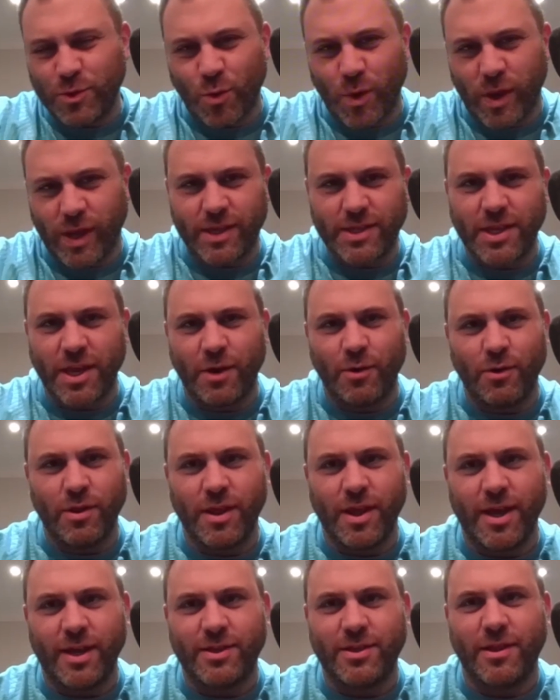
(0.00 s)
tweaks here and
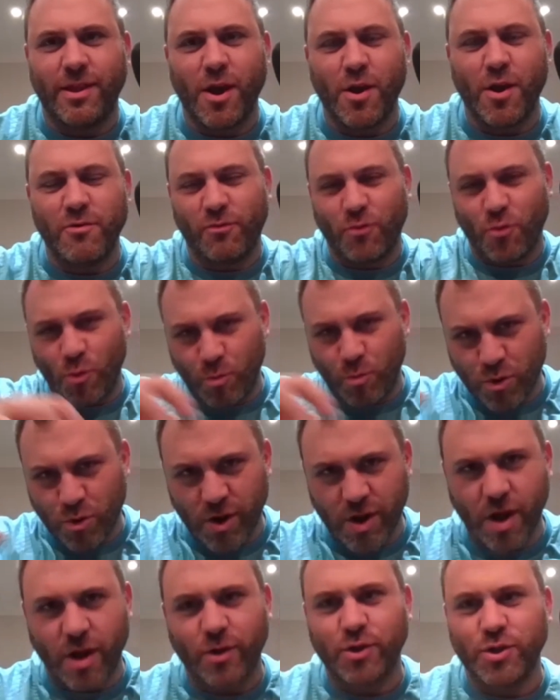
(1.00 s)
there to the overall
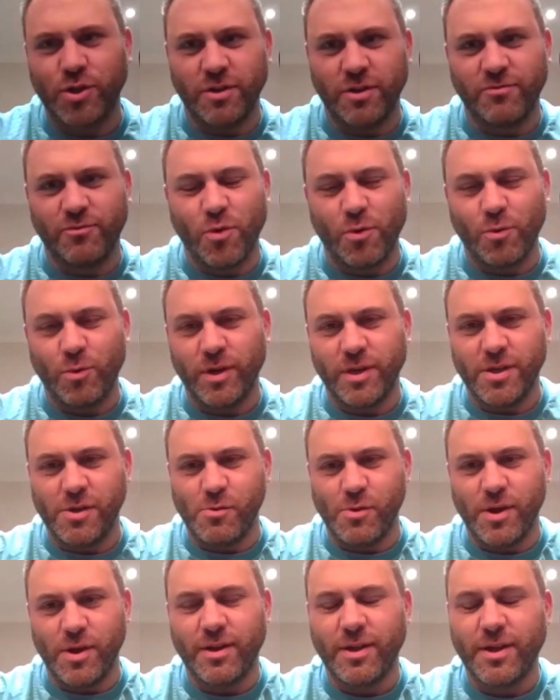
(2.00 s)
production of what we're
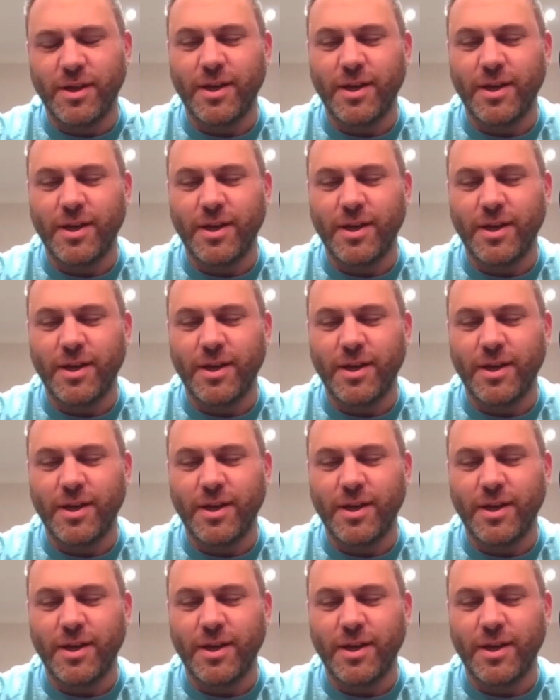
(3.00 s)
doing.